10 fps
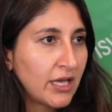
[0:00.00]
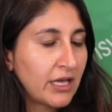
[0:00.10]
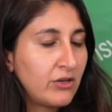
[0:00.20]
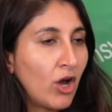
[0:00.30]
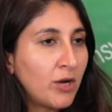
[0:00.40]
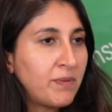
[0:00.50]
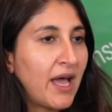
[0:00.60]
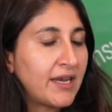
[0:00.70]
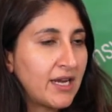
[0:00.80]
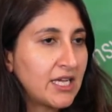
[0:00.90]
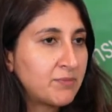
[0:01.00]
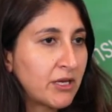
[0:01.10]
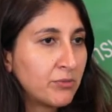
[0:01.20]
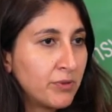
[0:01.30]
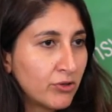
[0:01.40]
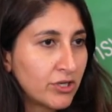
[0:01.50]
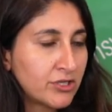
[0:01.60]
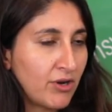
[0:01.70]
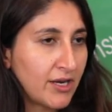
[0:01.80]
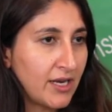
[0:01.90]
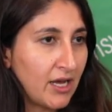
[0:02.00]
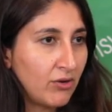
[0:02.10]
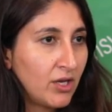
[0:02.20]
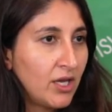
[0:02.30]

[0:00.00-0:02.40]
cannot be analyzed by computers right now